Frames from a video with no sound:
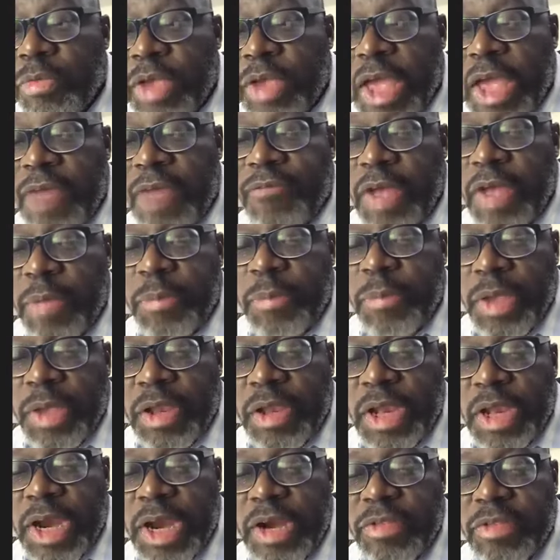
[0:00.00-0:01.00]
We have our
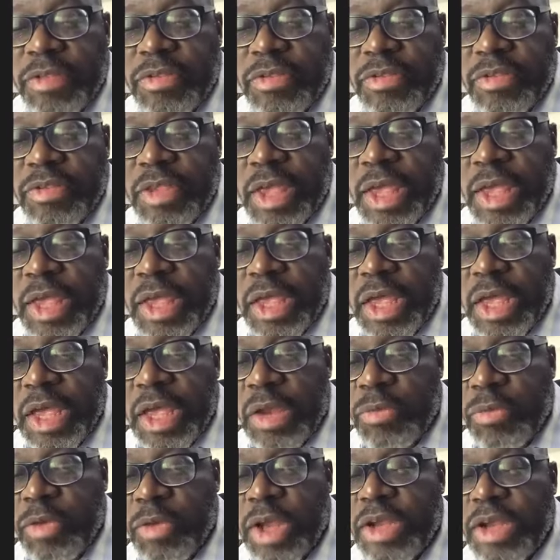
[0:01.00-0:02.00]
peculiarities here,
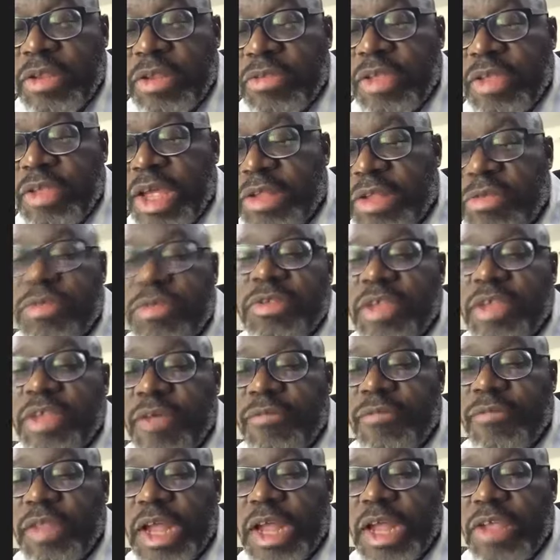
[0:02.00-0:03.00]
and we're designed to
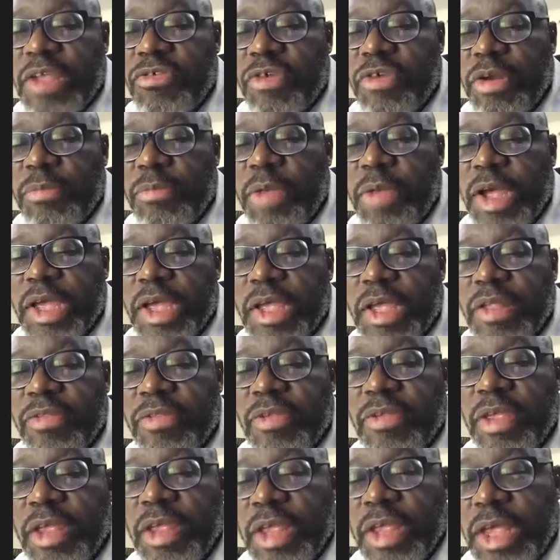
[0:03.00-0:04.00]
serve the Nigerian
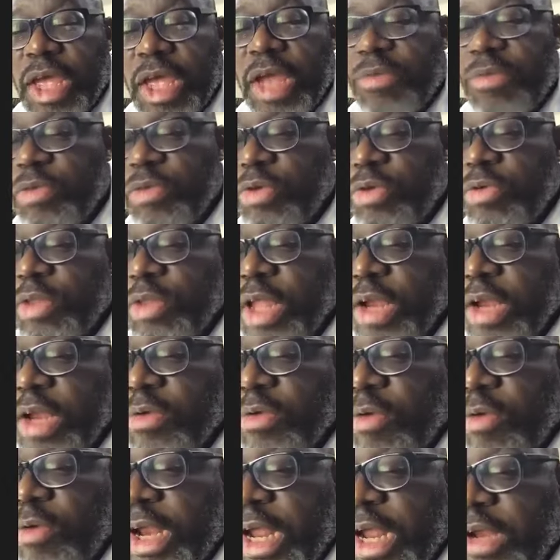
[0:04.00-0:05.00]
market, and we do
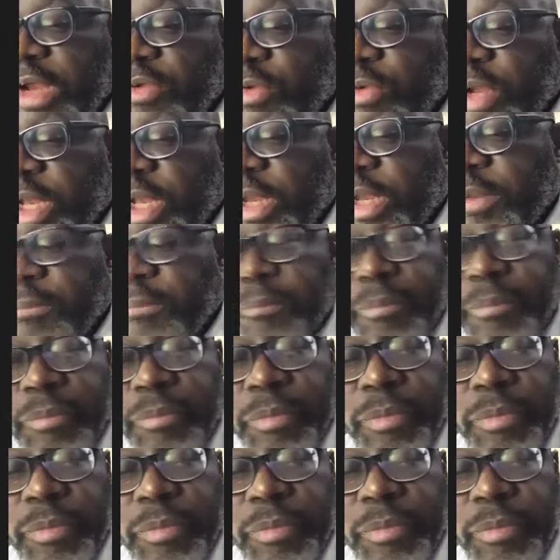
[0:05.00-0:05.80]
that quite adequately.